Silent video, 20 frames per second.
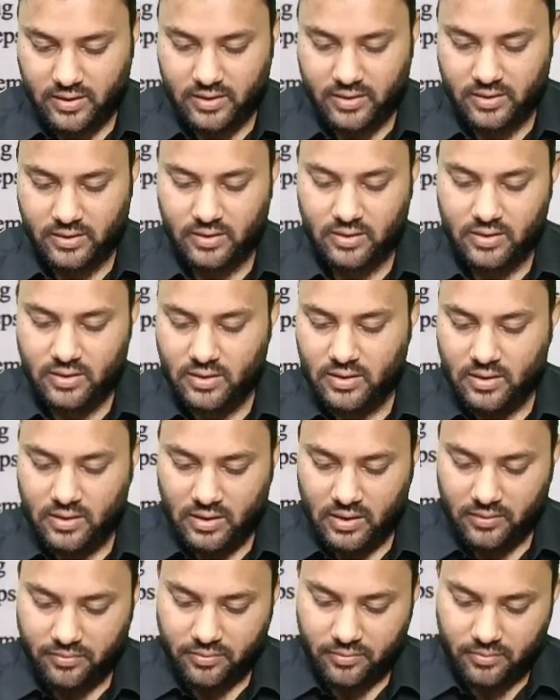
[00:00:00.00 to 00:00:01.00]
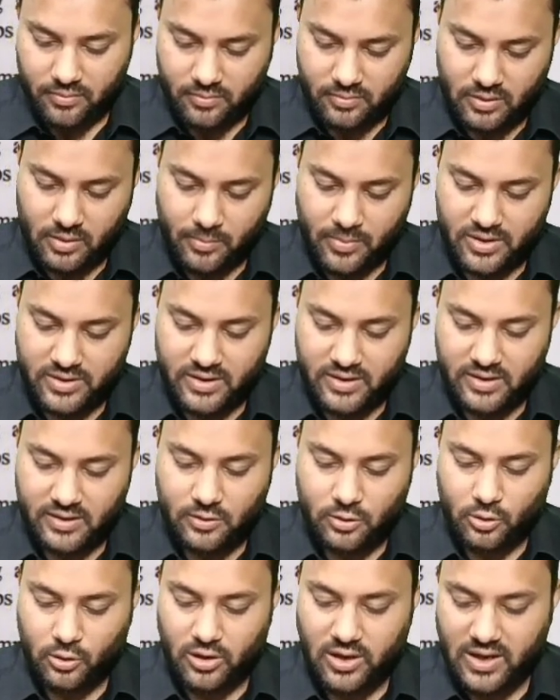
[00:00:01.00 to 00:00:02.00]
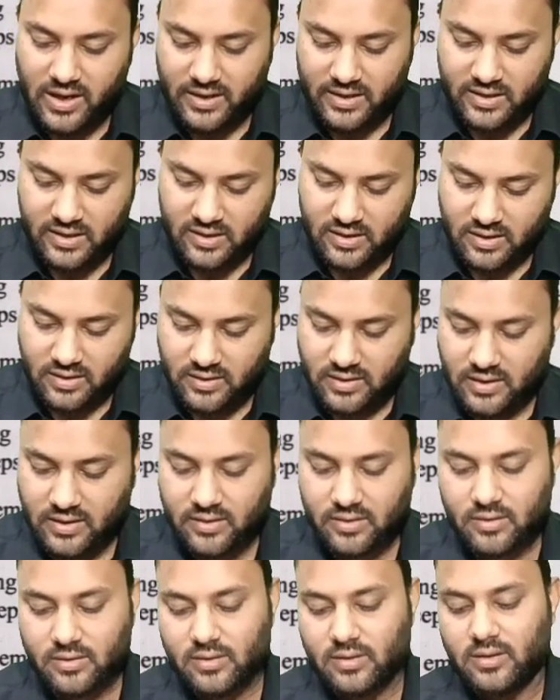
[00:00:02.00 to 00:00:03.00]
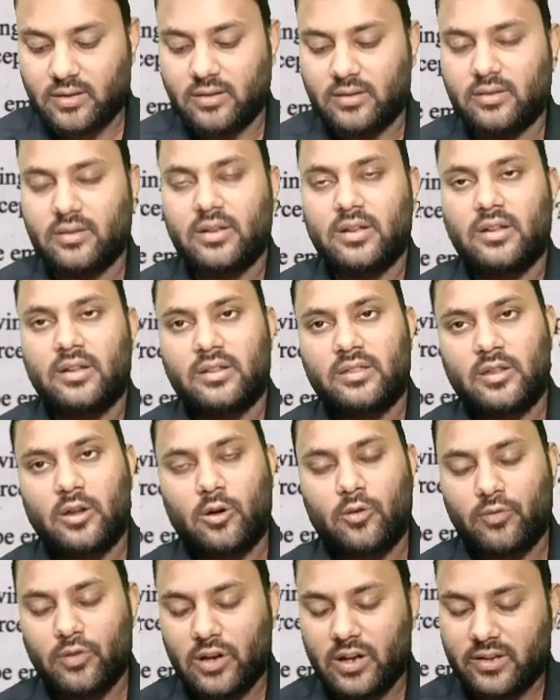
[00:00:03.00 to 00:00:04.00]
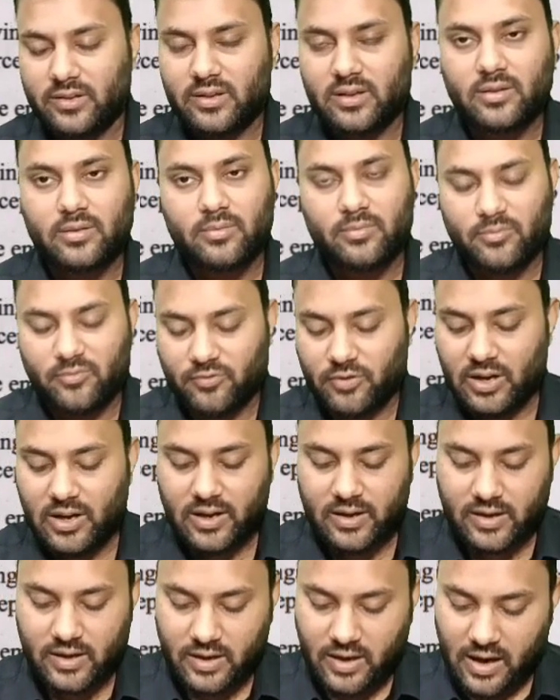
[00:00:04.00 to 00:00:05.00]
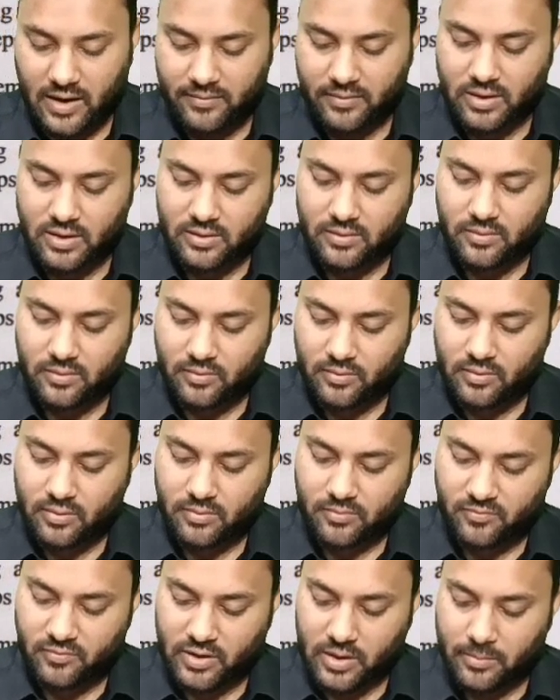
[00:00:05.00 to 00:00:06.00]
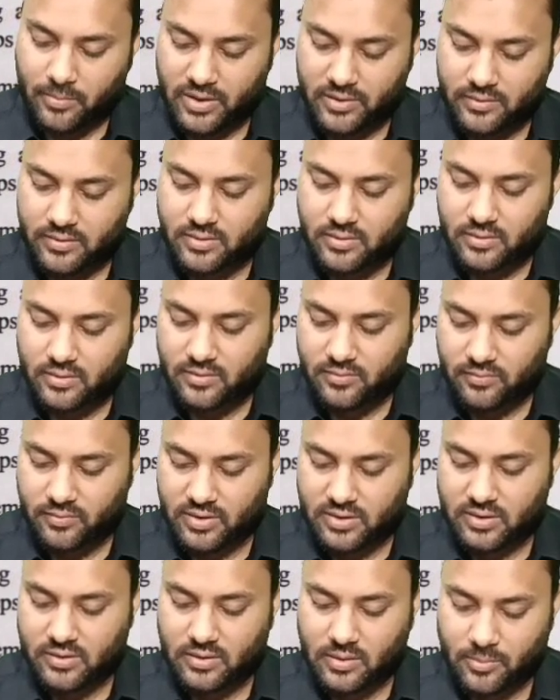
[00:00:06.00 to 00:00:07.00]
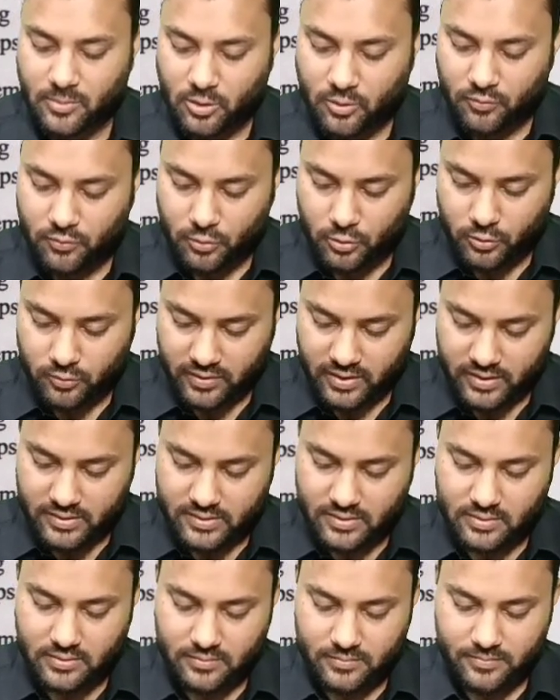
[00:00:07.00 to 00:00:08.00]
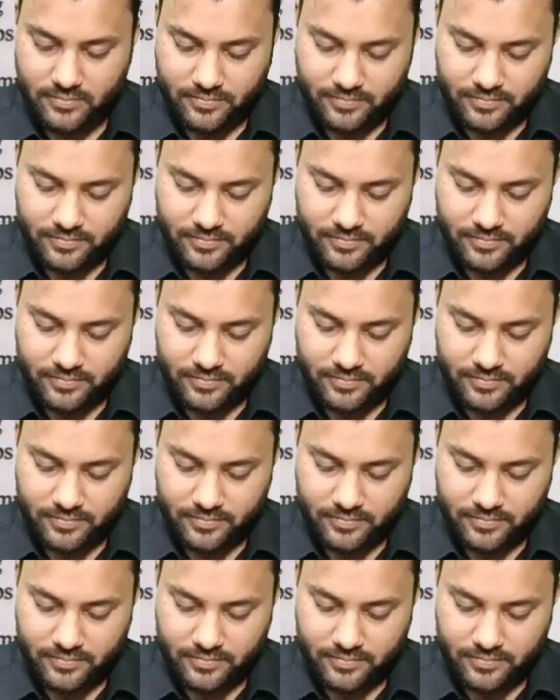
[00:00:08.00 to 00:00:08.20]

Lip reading: occur in, if the mother is non-lactating, then the ovulation will occur after 1 month, which is about 4 weeks.